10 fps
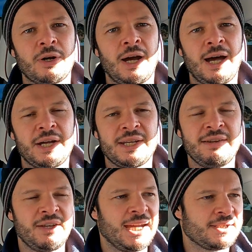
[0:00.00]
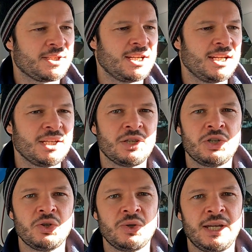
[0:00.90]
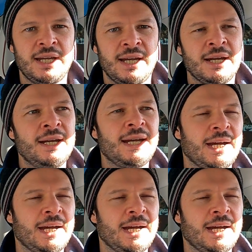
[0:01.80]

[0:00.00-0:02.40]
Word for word: for uh, an EVSE in the new year?